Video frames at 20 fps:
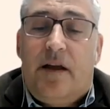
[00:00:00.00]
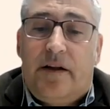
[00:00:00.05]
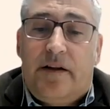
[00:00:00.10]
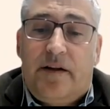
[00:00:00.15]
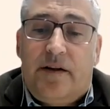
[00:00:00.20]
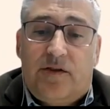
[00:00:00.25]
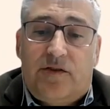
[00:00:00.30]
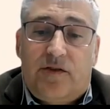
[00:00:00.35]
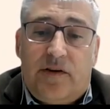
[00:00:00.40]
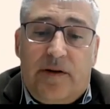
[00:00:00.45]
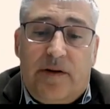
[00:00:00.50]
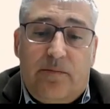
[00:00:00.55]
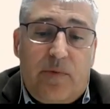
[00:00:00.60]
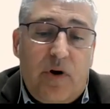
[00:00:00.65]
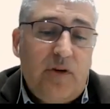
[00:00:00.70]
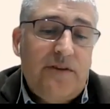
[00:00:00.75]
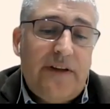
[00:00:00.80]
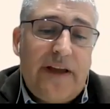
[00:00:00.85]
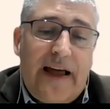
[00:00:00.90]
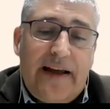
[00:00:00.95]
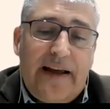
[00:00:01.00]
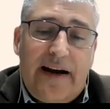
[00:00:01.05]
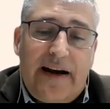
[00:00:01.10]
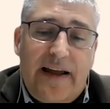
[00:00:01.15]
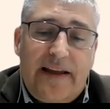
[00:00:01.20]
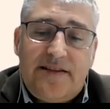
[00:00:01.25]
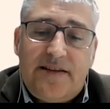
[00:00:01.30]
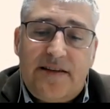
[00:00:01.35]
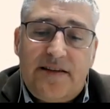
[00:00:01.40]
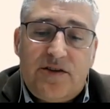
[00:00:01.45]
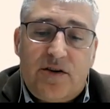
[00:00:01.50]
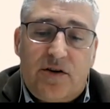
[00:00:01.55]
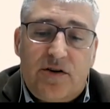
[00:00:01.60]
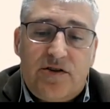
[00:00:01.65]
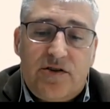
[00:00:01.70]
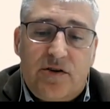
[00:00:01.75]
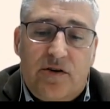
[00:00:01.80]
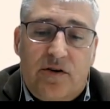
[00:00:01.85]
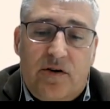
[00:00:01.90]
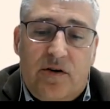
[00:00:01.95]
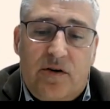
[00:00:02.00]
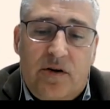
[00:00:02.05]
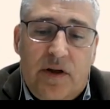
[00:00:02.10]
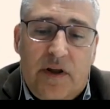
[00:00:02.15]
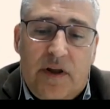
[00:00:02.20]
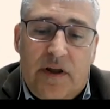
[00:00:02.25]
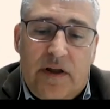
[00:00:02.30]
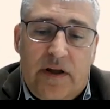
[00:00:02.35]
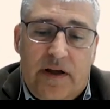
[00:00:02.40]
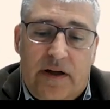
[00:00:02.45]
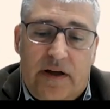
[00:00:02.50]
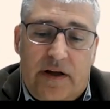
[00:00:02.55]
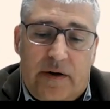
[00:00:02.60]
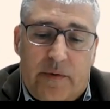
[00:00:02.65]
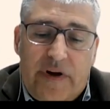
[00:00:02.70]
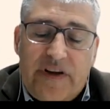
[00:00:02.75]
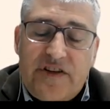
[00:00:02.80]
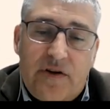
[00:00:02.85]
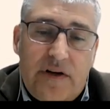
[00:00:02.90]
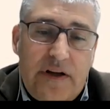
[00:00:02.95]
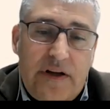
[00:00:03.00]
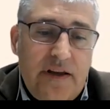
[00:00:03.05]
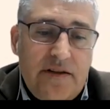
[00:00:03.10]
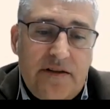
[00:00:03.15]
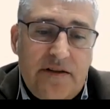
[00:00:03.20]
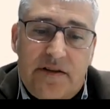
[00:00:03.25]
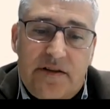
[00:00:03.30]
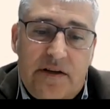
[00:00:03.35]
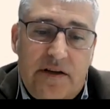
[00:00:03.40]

not only blood analysis, also resonance,